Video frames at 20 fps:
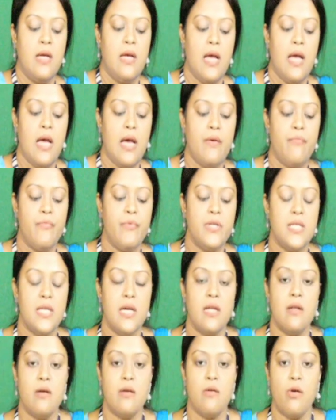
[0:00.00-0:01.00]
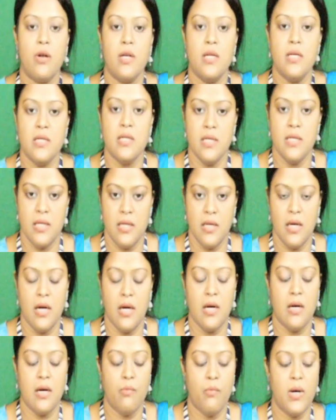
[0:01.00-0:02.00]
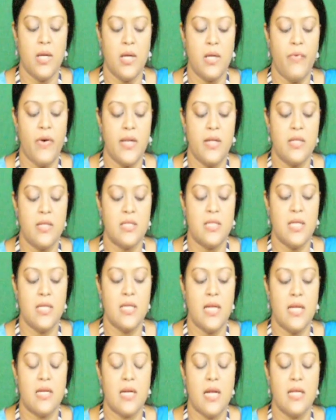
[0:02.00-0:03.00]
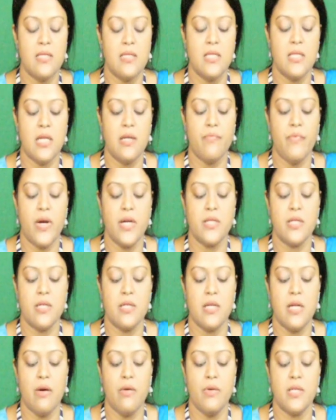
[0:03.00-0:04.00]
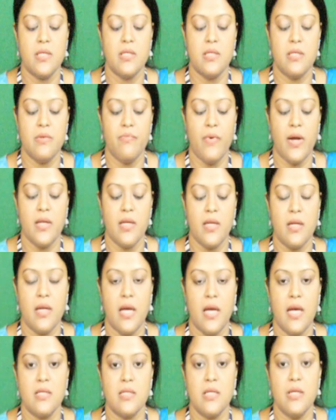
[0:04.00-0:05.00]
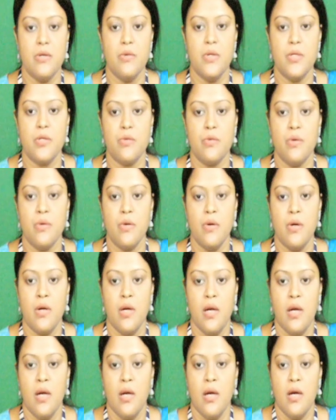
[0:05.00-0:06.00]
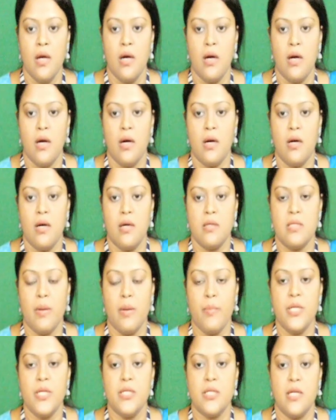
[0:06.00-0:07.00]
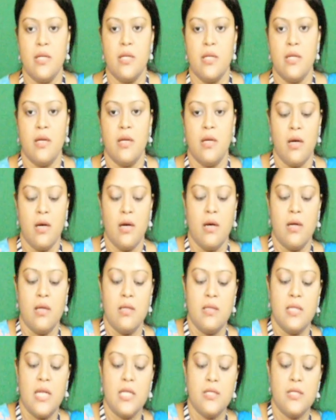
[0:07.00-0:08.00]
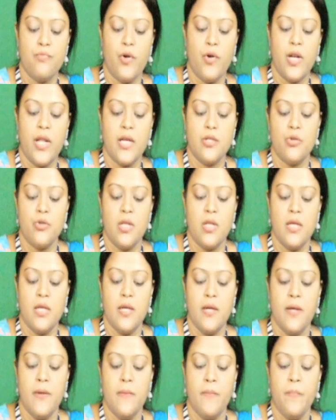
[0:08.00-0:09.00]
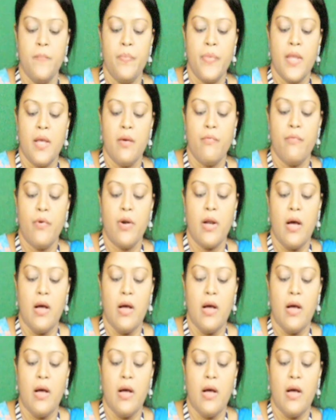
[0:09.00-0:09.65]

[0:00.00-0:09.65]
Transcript: F is here only one final state, and transition function now it is defining as Q into summation, that is for actually for